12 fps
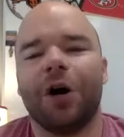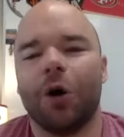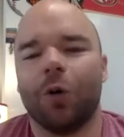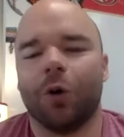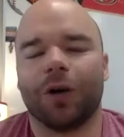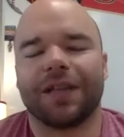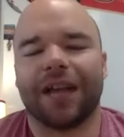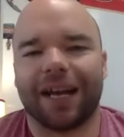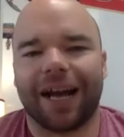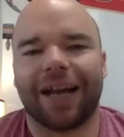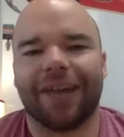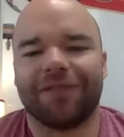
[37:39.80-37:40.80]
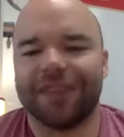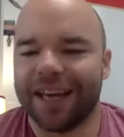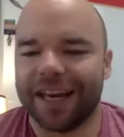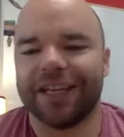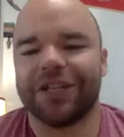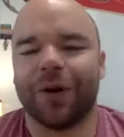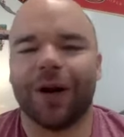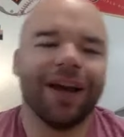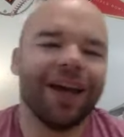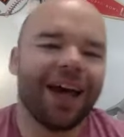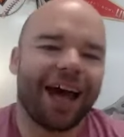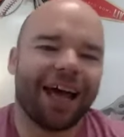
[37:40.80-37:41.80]
we're excited to kind of get into it.
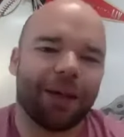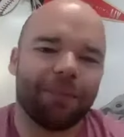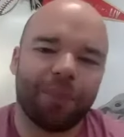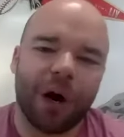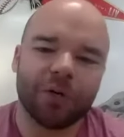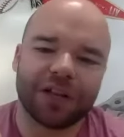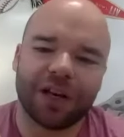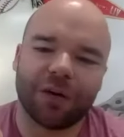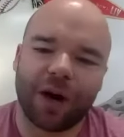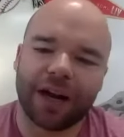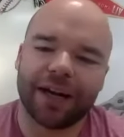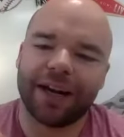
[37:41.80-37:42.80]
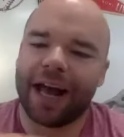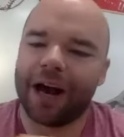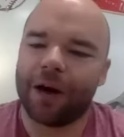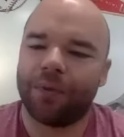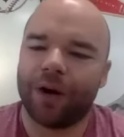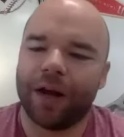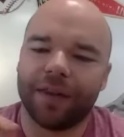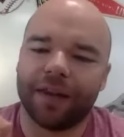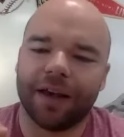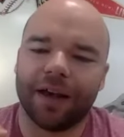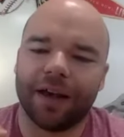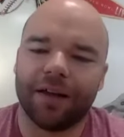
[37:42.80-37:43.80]
And I'm posting right now, Brent,
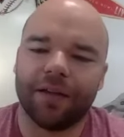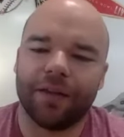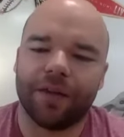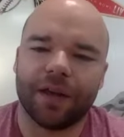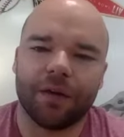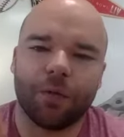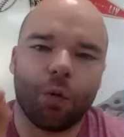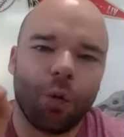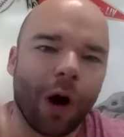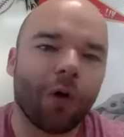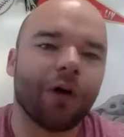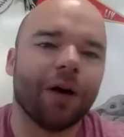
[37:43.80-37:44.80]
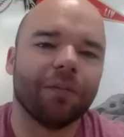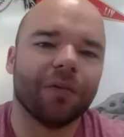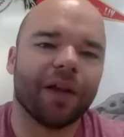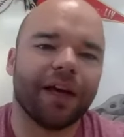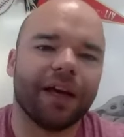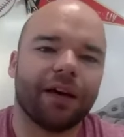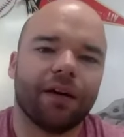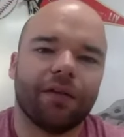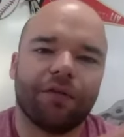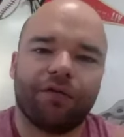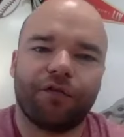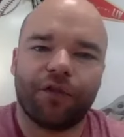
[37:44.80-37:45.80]
the welcome link
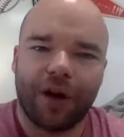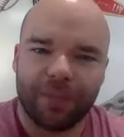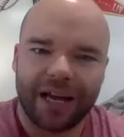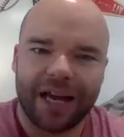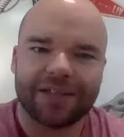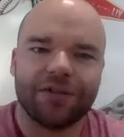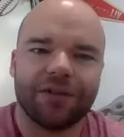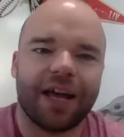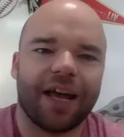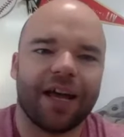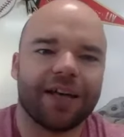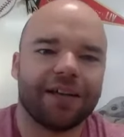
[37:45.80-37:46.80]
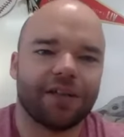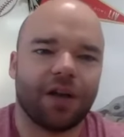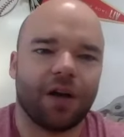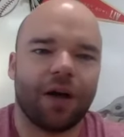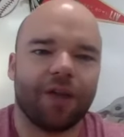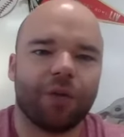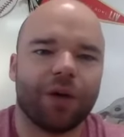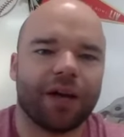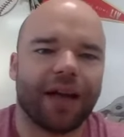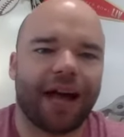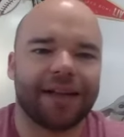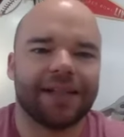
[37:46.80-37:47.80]
from yesterday so everyone can
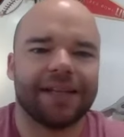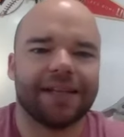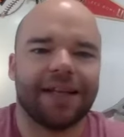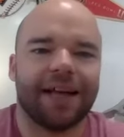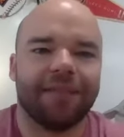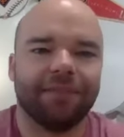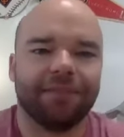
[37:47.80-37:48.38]
access that.